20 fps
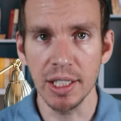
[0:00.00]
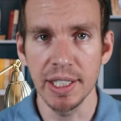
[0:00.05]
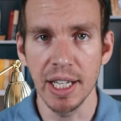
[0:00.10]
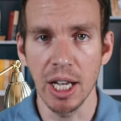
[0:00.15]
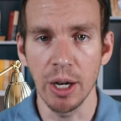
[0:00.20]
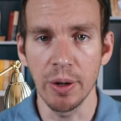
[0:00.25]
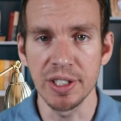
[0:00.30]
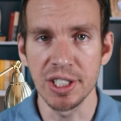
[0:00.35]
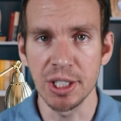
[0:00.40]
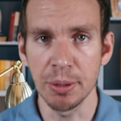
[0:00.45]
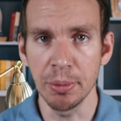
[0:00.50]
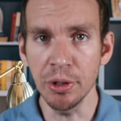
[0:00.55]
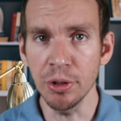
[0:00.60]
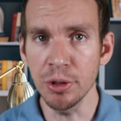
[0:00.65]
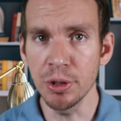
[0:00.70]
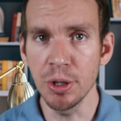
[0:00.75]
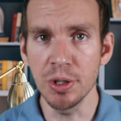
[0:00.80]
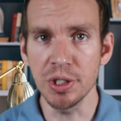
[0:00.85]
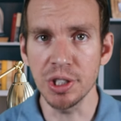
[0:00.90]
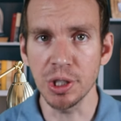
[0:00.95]
Now, in some
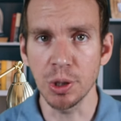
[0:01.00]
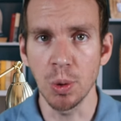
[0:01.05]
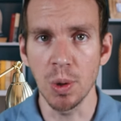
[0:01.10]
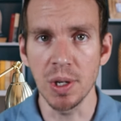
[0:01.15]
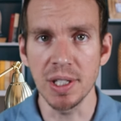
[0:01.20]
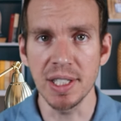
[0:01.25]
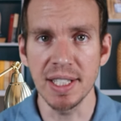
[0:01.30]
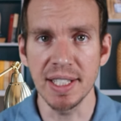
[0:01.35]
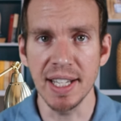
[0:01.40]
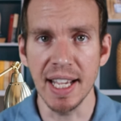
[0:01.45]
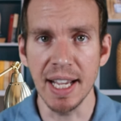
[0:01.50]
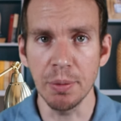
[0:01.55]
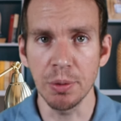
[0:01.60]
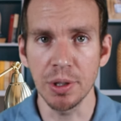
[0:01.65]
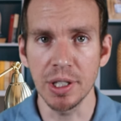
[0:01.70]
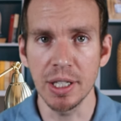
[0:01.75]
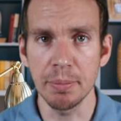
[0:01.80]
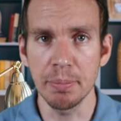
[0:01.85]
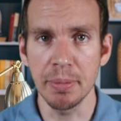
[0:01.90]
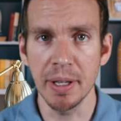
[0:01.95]
other news, of course, today
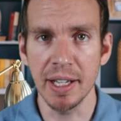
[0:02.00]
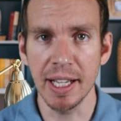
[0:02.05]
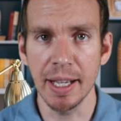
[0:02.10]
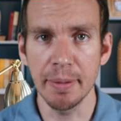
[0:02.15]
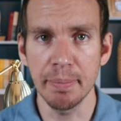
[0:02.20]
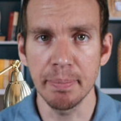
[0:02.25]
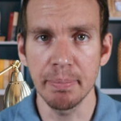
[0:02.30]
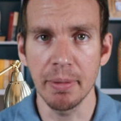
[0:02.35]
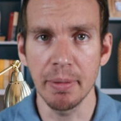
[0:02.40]
we're going to pick